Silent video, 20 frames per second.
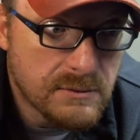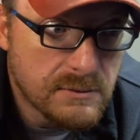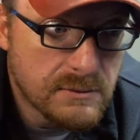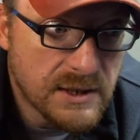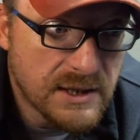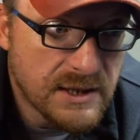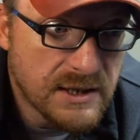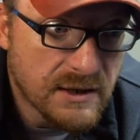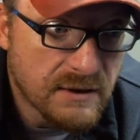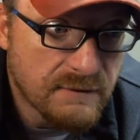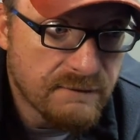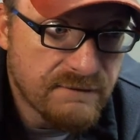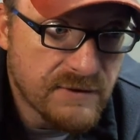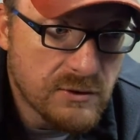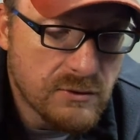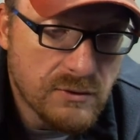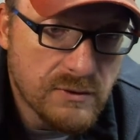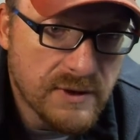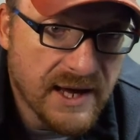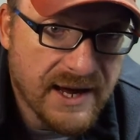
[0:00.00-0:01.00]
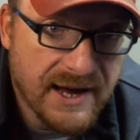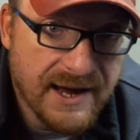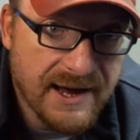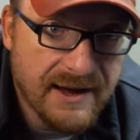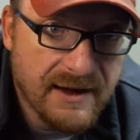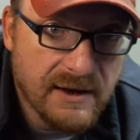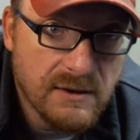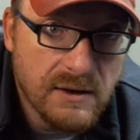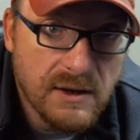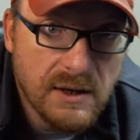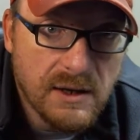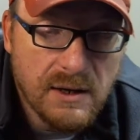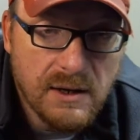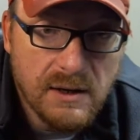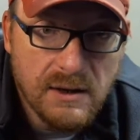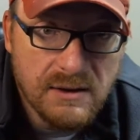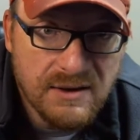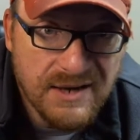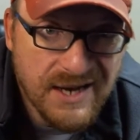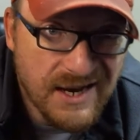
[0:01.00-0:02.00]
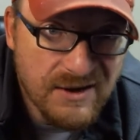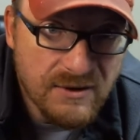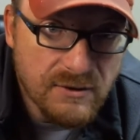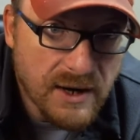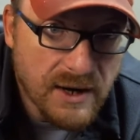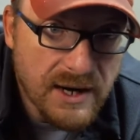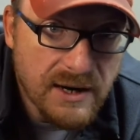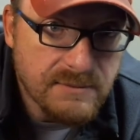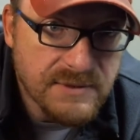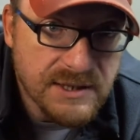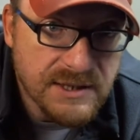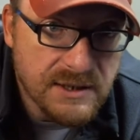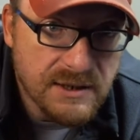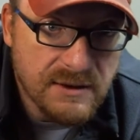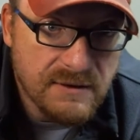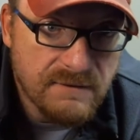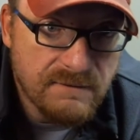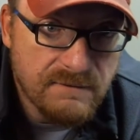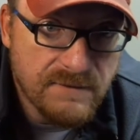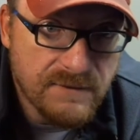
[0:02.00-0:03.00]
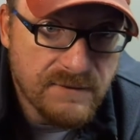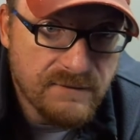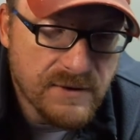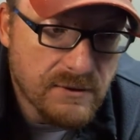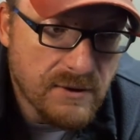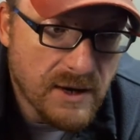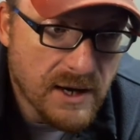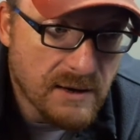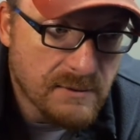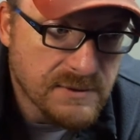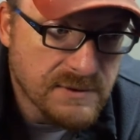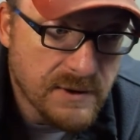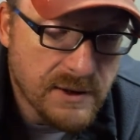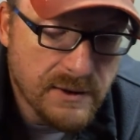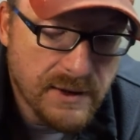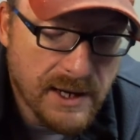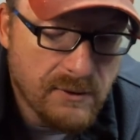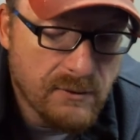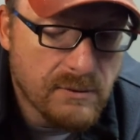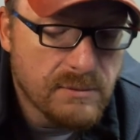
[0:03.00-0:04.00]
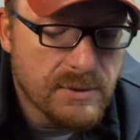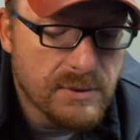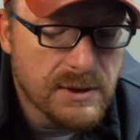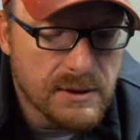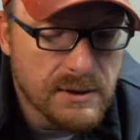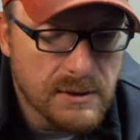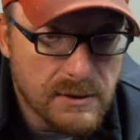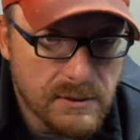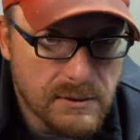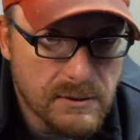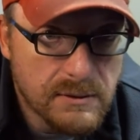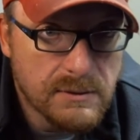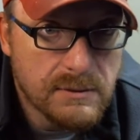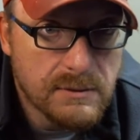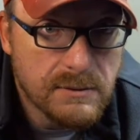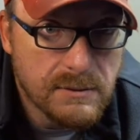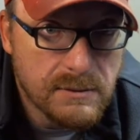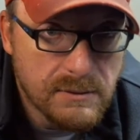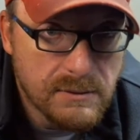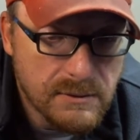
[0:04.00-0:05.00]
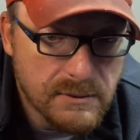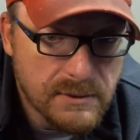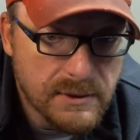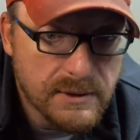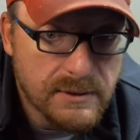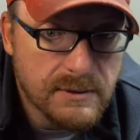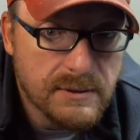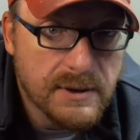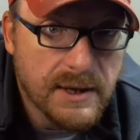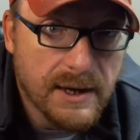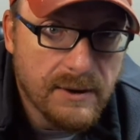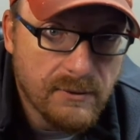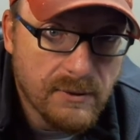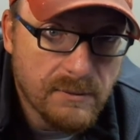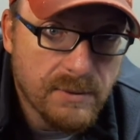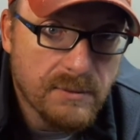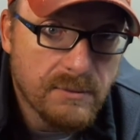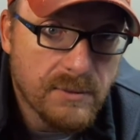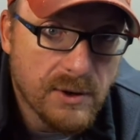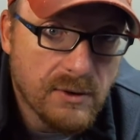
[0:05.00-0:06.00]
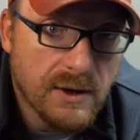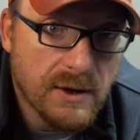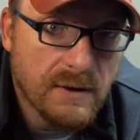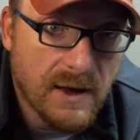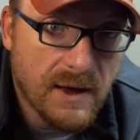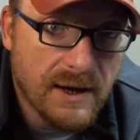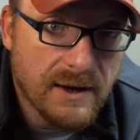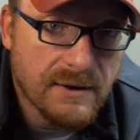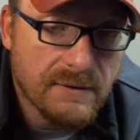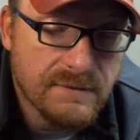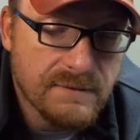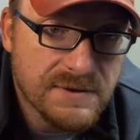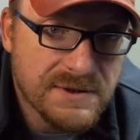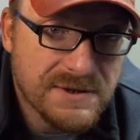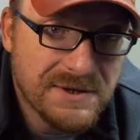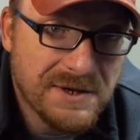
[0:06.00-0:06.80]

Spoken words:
eating a food that had 10 grams in it and 50 grams of it, that would promote a lot of,